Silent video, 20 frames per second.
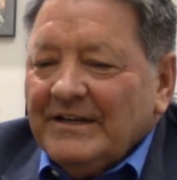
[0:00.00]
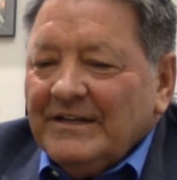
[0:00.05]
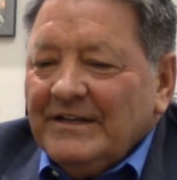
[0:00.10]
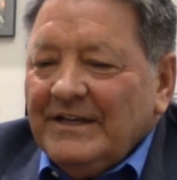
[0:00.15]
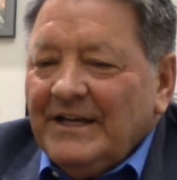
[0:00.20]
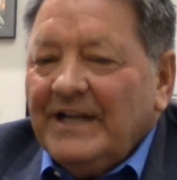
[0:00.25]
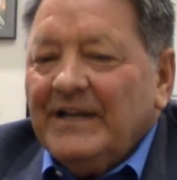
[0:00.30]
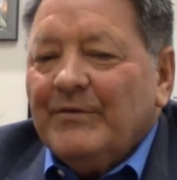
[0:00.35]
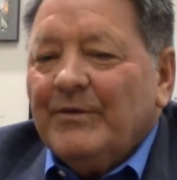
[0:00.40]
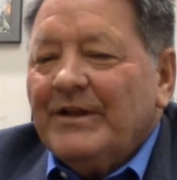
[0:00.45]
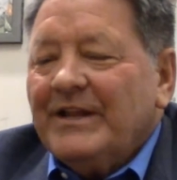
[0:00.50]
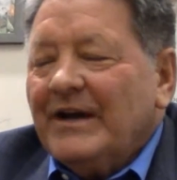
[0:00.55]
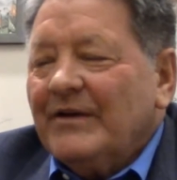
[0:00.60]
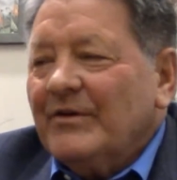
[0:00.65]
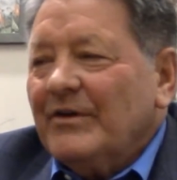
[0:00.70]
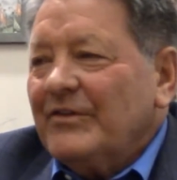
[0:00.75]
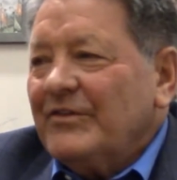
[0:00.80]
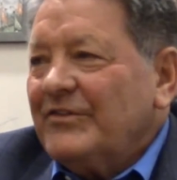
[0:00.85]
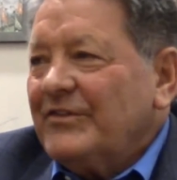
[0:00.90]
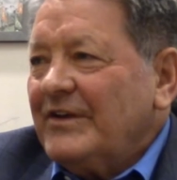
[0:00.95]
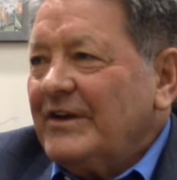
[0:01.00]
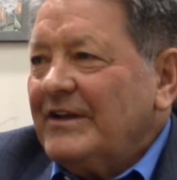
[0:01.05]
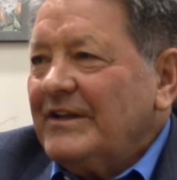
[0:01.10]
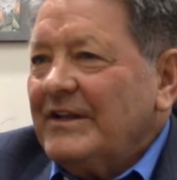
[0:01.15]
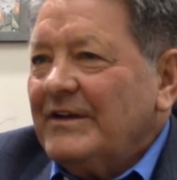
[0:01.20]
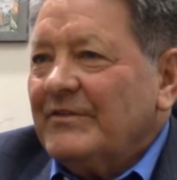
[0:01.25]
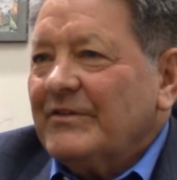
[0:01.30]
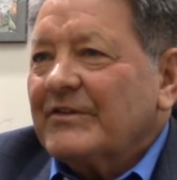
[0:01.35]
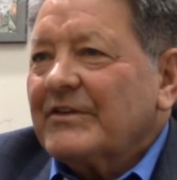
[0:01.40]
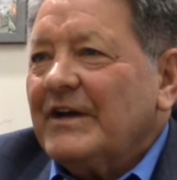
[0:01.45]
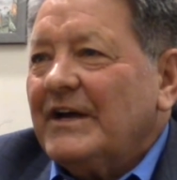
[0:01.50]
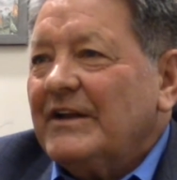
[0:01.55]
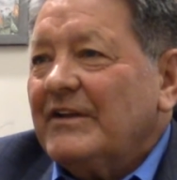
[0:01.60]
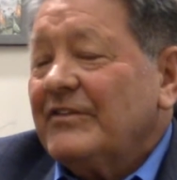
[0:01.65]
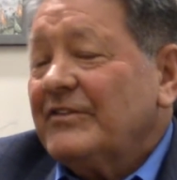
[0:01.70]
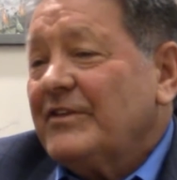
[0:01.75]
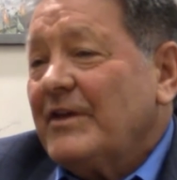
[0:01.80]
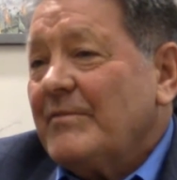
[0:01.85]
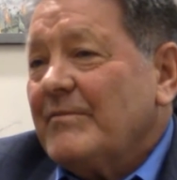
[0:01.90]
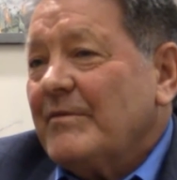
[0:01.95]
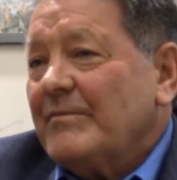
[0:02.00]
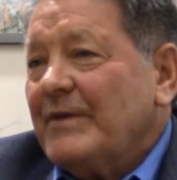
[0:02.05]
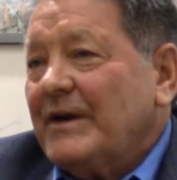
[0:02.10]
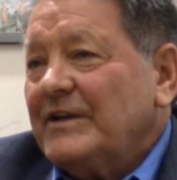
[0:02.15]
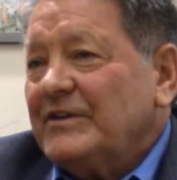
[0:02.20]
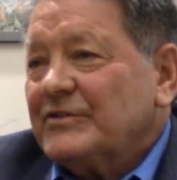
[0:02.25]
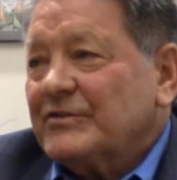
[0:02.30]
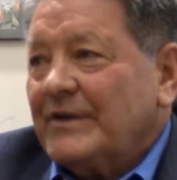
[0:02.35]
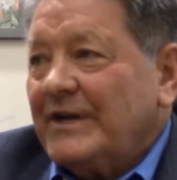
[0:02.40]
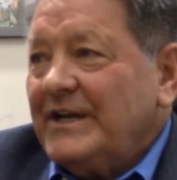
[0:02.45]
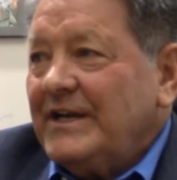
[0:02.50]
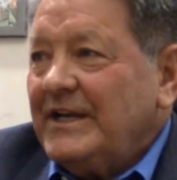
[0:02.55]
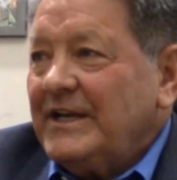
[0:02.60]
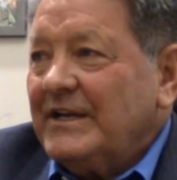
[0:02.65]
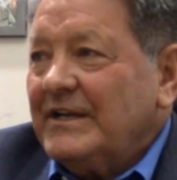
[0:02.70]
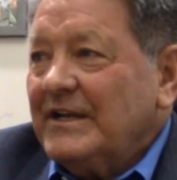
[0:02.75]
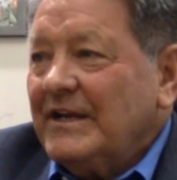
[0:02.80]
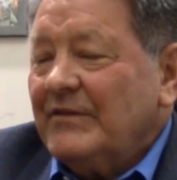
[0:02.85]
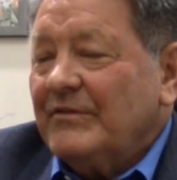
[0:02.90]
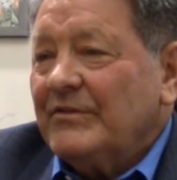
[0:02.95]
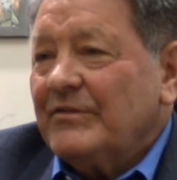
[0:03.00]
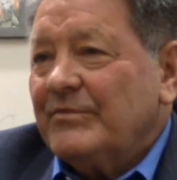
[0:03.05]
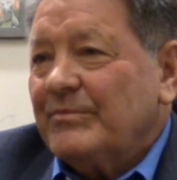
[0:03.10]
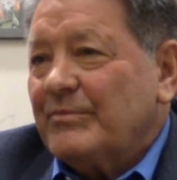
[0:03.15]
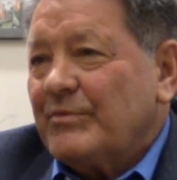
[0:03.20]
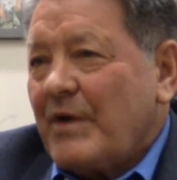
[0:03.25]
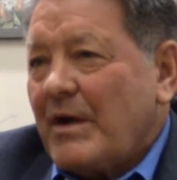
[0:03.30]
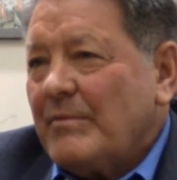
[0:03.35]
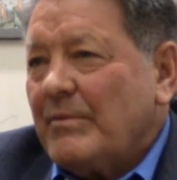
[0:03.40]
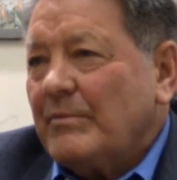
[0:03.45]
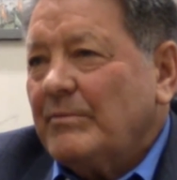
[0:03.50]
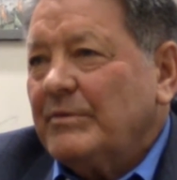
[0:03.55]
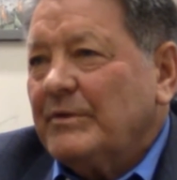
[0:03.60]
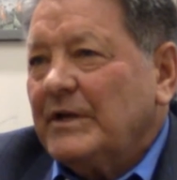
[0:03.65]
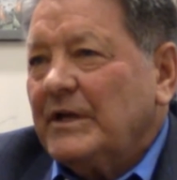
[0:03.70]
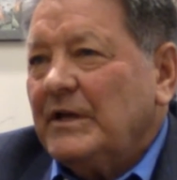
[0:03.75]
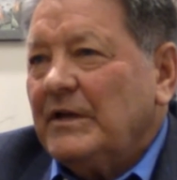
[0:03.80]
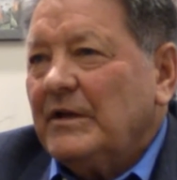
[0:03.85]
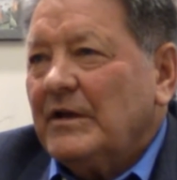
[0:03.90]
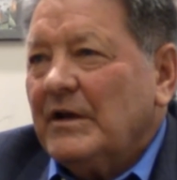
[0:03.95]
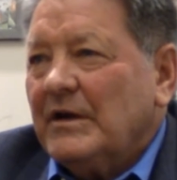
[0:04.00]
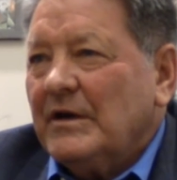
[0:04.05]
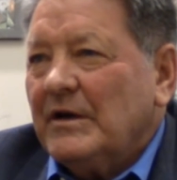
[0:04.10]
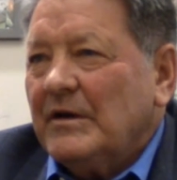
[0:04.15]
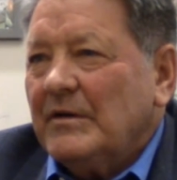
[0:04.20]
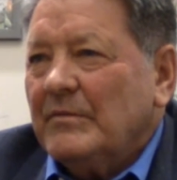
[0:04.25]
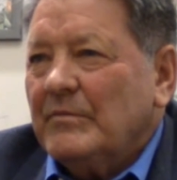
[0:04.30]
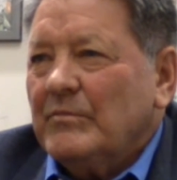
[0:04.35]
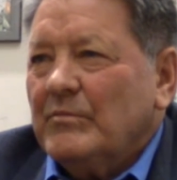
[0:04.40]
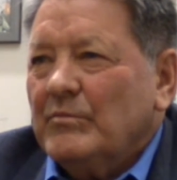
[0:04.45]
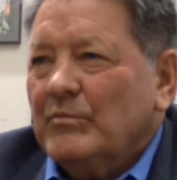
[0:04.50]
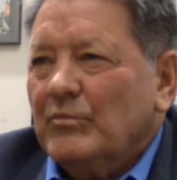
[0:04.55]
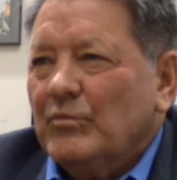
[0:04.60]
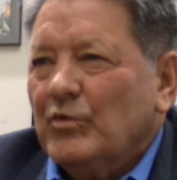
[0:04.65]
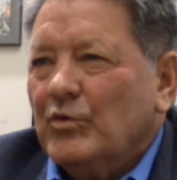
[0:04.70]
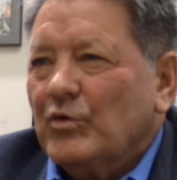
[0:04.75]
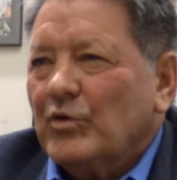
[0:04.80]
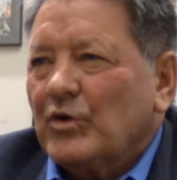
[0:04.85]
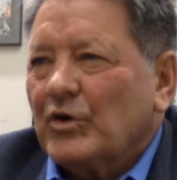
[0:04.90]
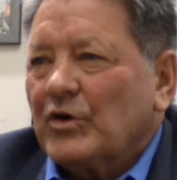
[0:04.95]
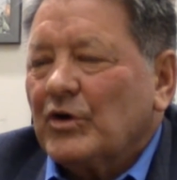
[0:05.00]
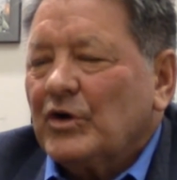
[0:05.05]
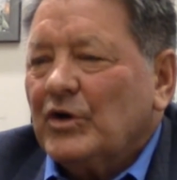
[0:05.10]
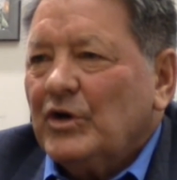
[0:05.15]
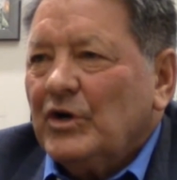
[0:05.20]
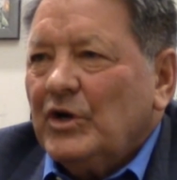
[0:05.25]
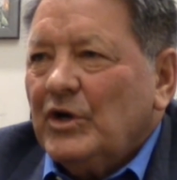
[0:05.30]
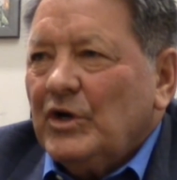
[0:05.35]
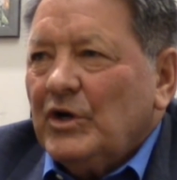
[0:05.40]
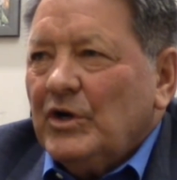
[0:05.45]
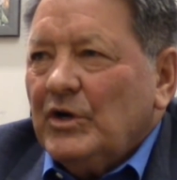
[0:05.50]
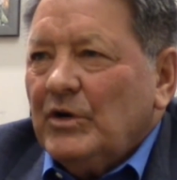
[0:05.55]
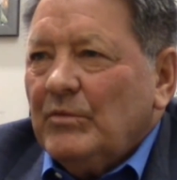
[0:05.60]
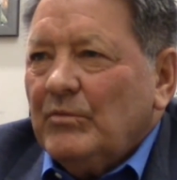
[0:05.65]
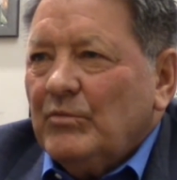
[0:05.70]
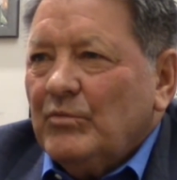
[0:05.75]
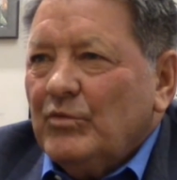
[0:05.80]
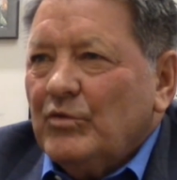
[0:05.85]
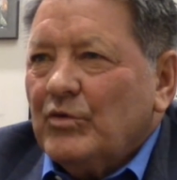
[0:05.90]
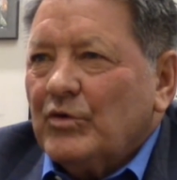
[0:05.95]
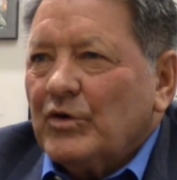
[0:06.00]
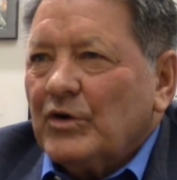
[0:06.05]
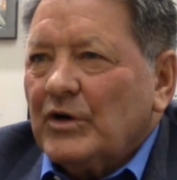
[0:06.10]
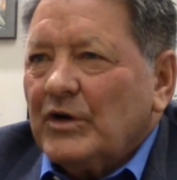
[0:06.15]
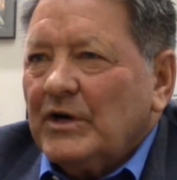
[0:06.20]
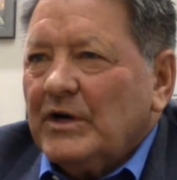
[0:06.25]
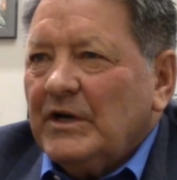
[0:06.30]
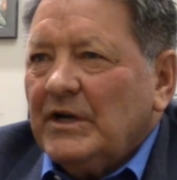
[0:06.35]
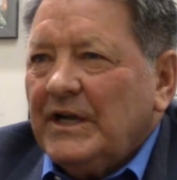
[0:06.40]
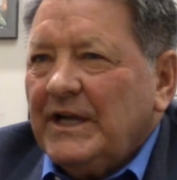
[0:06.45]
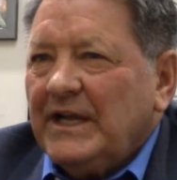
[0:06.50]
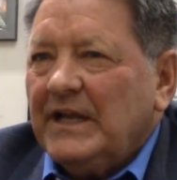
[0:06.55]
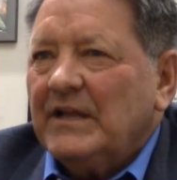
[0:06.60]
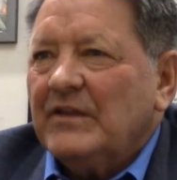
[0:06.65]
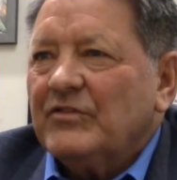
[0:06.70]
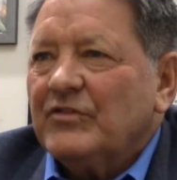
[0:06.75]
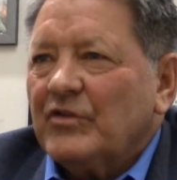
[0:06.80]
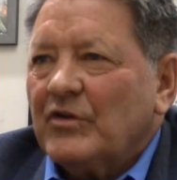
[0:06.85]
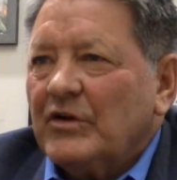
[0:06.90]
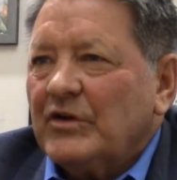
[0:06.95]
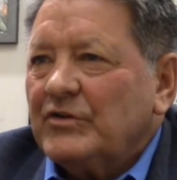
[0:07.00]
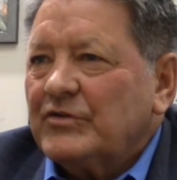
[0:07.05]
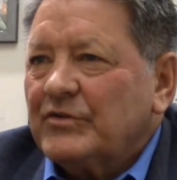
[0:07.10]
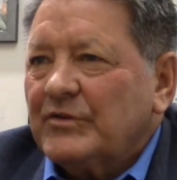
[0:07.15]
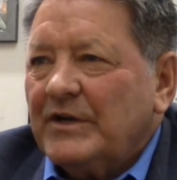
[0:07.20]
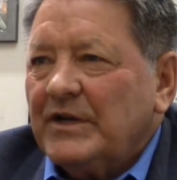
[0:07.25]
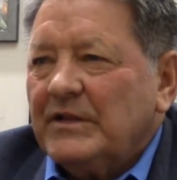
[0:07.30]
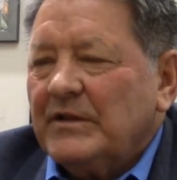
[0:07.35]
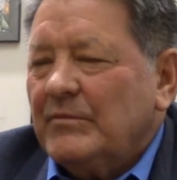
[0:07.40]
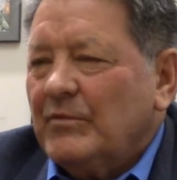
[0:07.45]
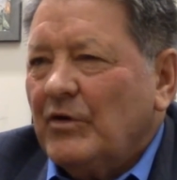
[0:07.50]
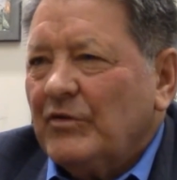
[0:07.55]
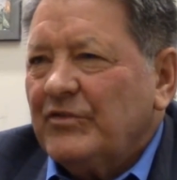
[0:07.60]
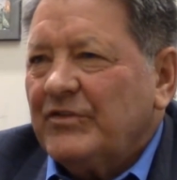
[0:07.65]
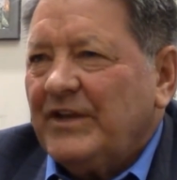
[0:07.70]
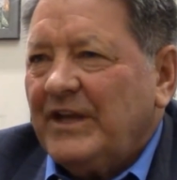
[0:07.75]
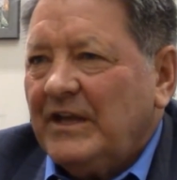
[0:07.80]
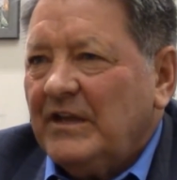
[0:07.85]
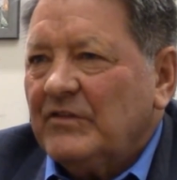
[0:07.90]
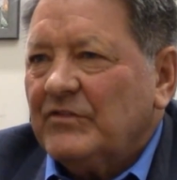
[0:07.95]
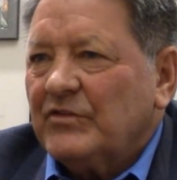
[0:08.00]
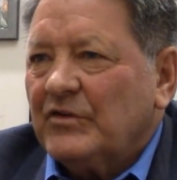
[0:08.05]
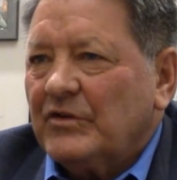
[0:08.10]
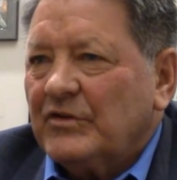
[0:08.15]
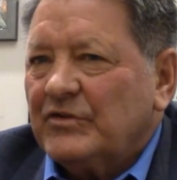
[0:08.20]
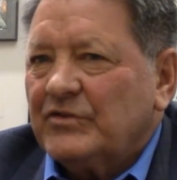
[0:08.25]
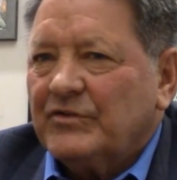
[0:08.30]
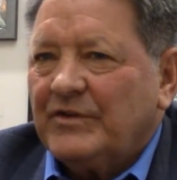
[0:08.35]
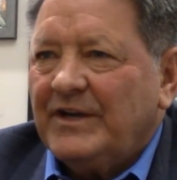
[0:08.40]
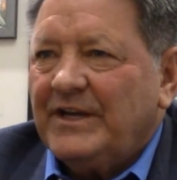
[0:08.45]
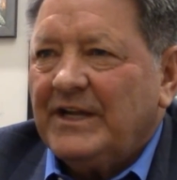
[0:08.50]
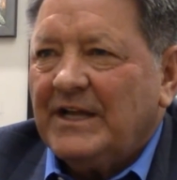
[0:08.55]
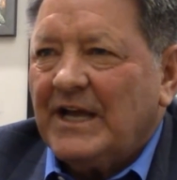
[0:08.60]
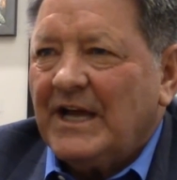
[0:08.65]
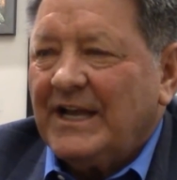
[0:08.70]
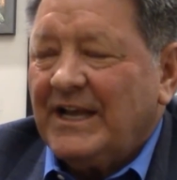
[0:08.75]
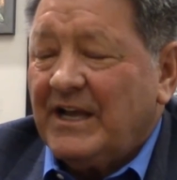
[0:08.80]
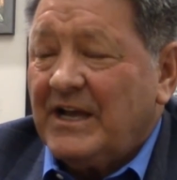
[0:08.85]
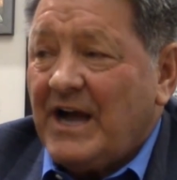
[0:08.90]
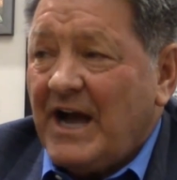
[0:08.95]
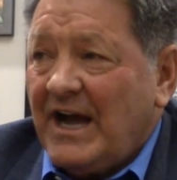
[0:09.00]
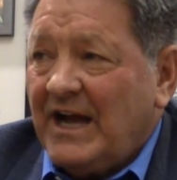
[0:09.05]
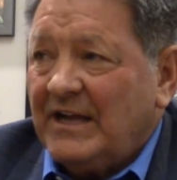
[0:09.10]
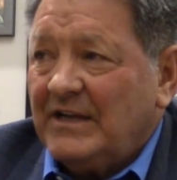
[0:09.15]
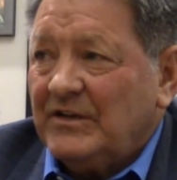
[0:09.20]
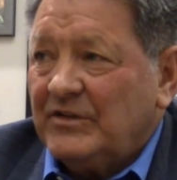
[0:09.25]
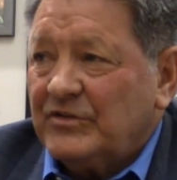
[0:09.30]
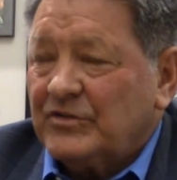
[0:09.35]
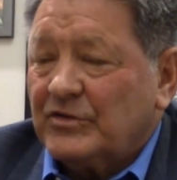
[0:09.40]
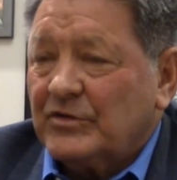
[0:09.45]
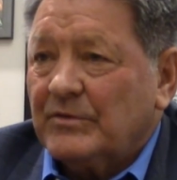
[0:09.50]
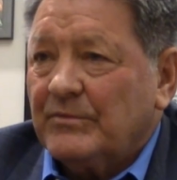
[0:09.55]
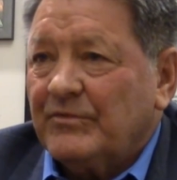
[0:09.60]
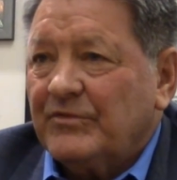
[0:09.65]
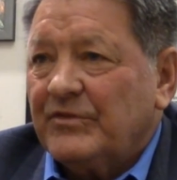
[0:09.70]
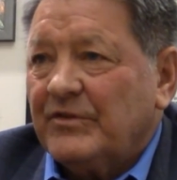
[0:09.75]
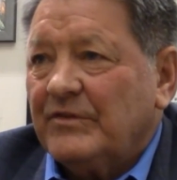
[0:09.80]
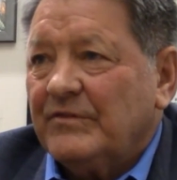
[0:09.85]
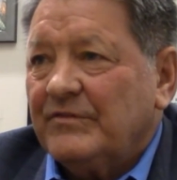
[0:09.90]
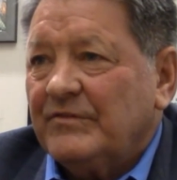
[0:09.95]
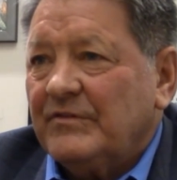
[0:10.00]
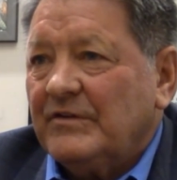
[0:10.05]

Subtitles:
Anyway, that was kind of some of my training. That was probably more hands-on training, the most hands-on training I got in terms of